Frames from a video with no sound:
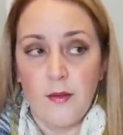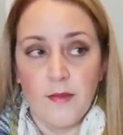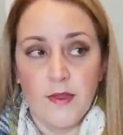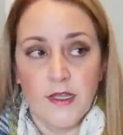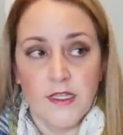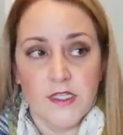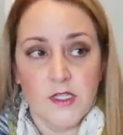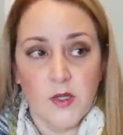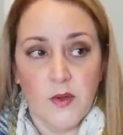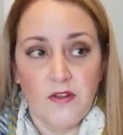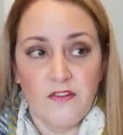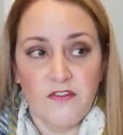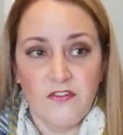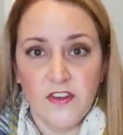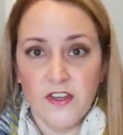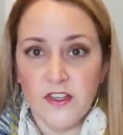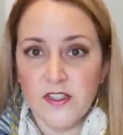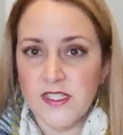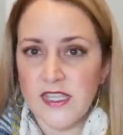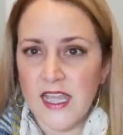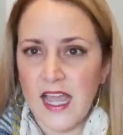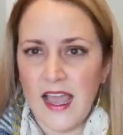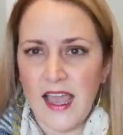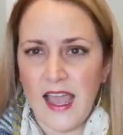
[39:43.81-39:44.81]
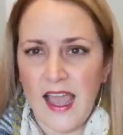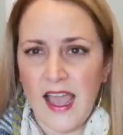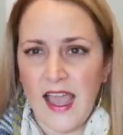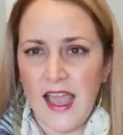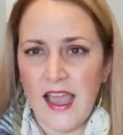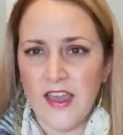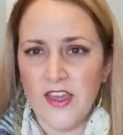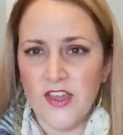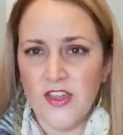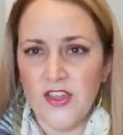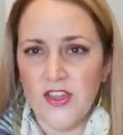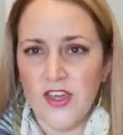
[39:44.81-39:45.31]
So it feels,
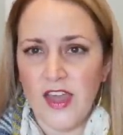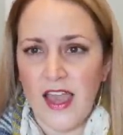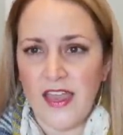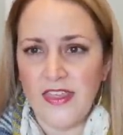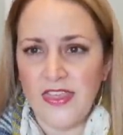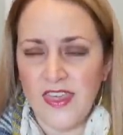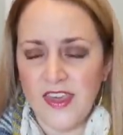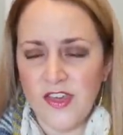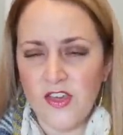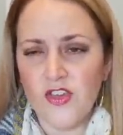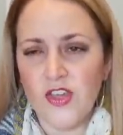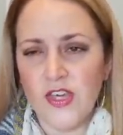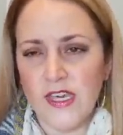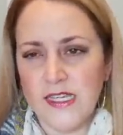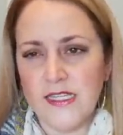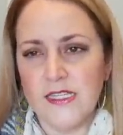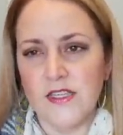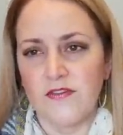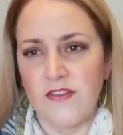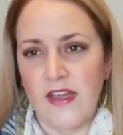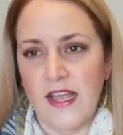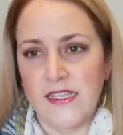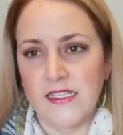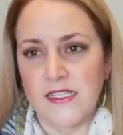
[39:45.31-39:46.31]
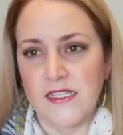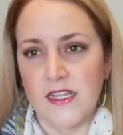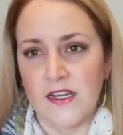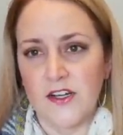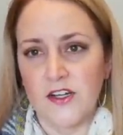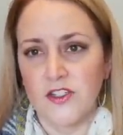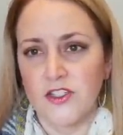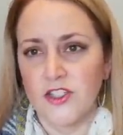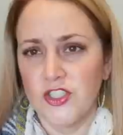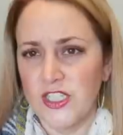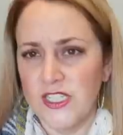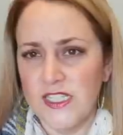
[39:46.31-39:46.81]
I think she is a fast
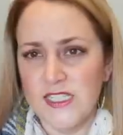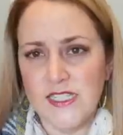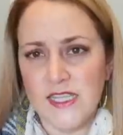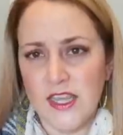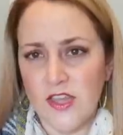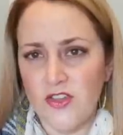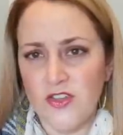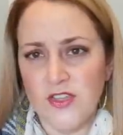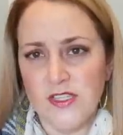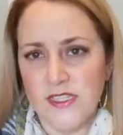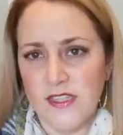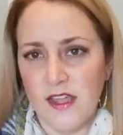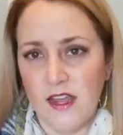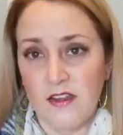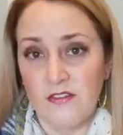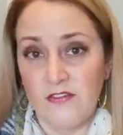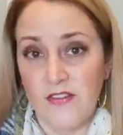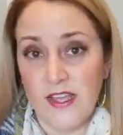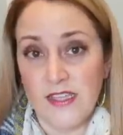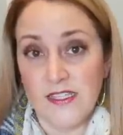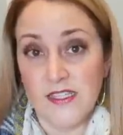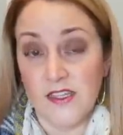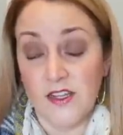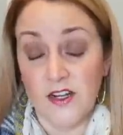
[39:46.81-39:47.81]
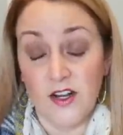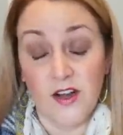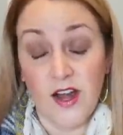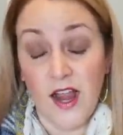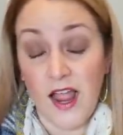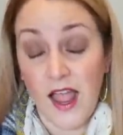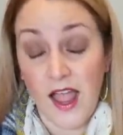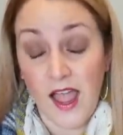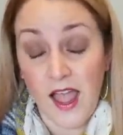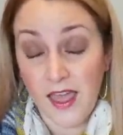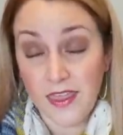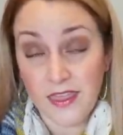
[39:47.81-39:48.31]
knitter. She says she's not a fast
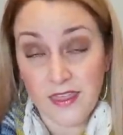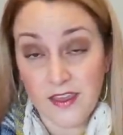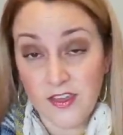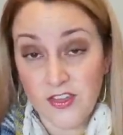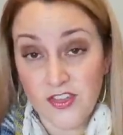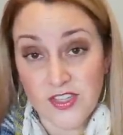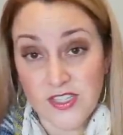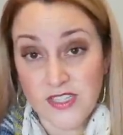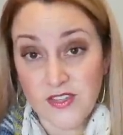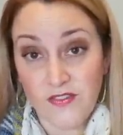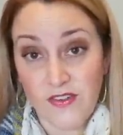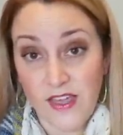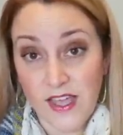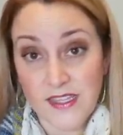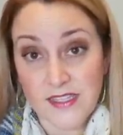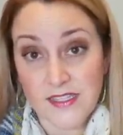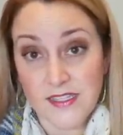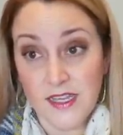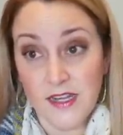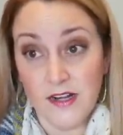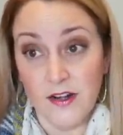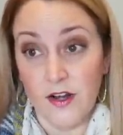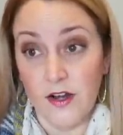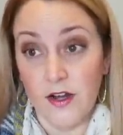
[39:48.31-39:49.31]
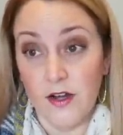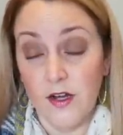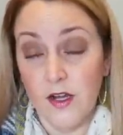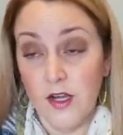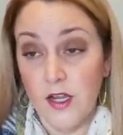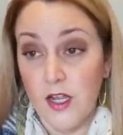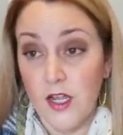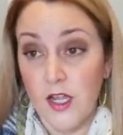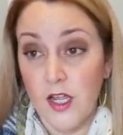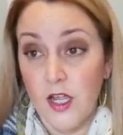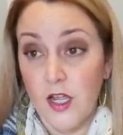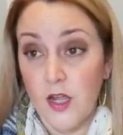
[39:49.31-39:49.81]
knitter. I think she's a fast knitter,
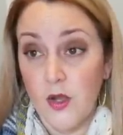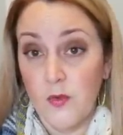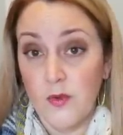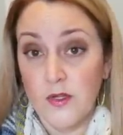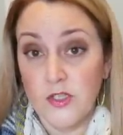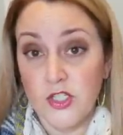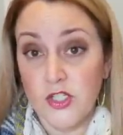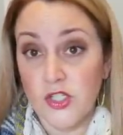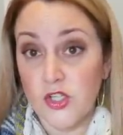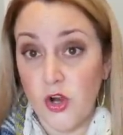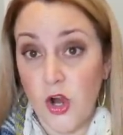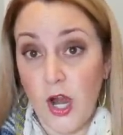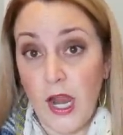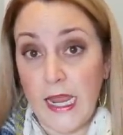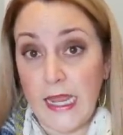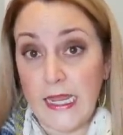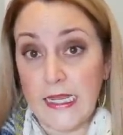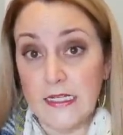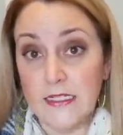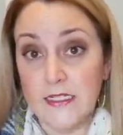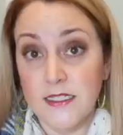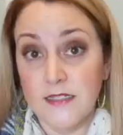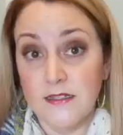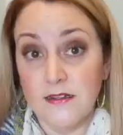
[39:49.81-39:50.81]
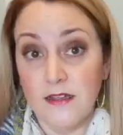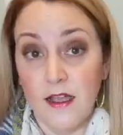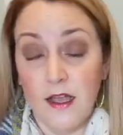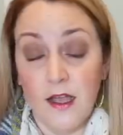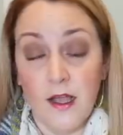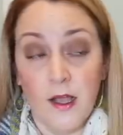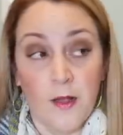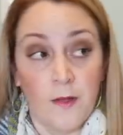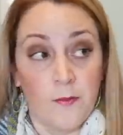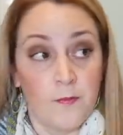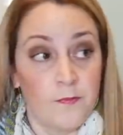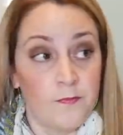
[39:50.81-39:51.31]
which is great.
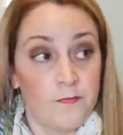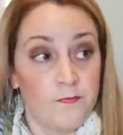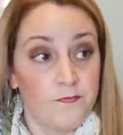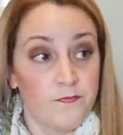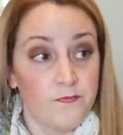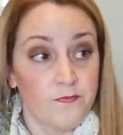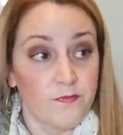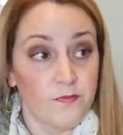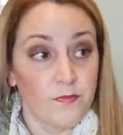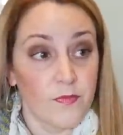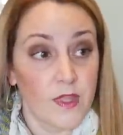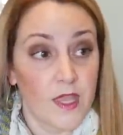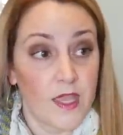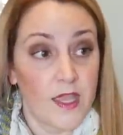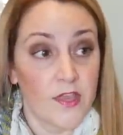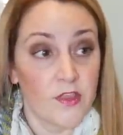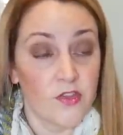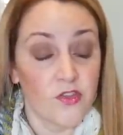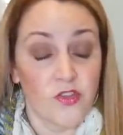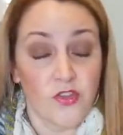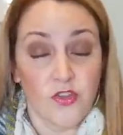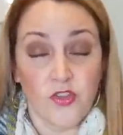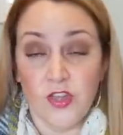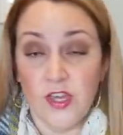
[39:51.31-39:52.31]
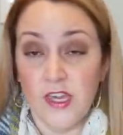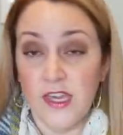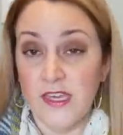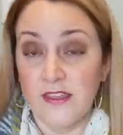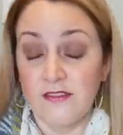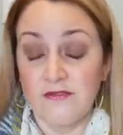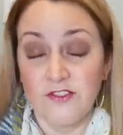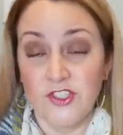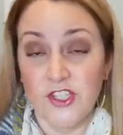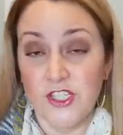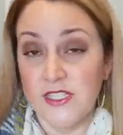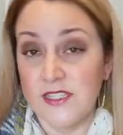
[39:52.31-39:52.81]
And she
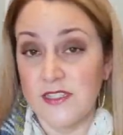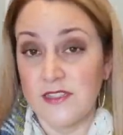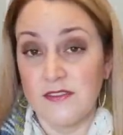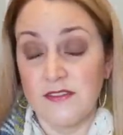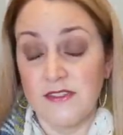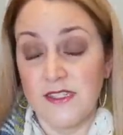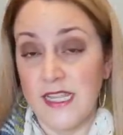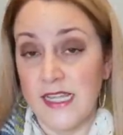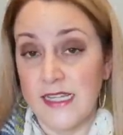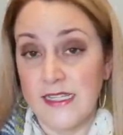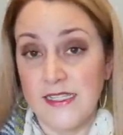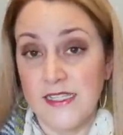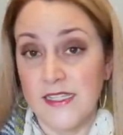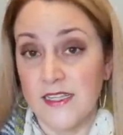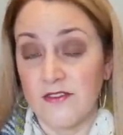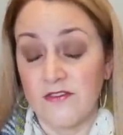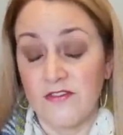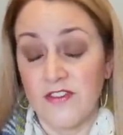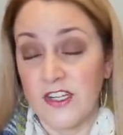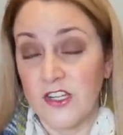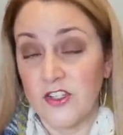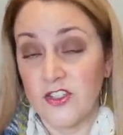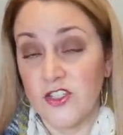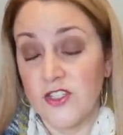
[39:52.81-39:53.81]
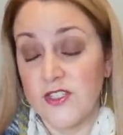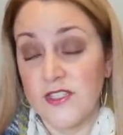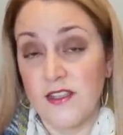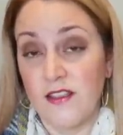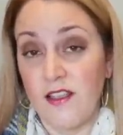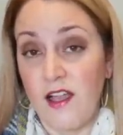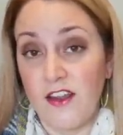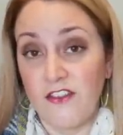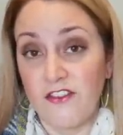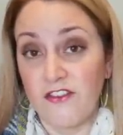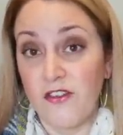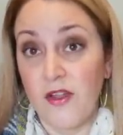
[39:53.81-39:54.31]
just knits and finishes a
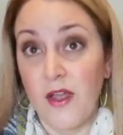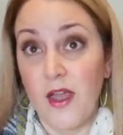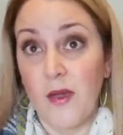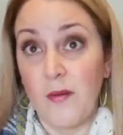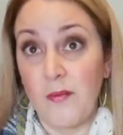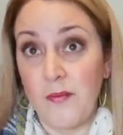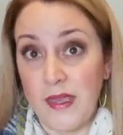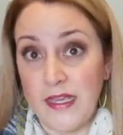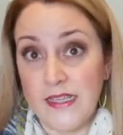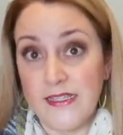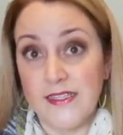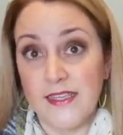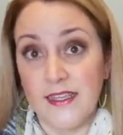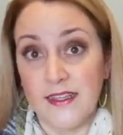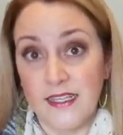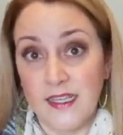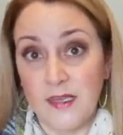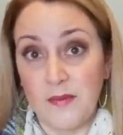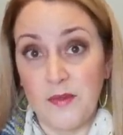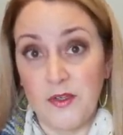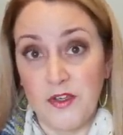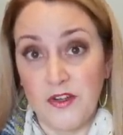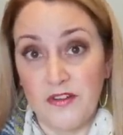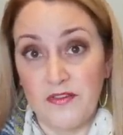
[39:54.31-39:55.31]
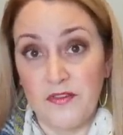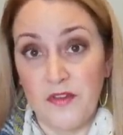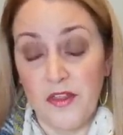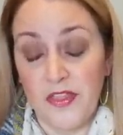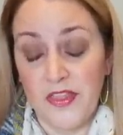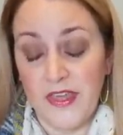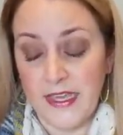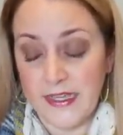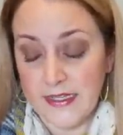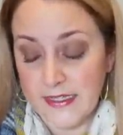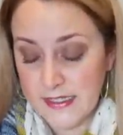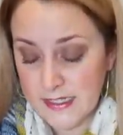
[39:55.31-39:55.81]
lot of amazingly beautiful
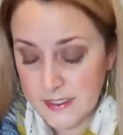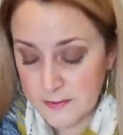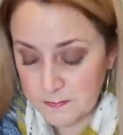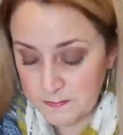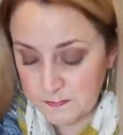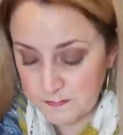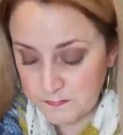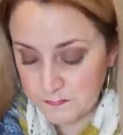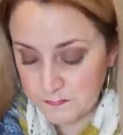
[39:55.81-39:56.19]
things.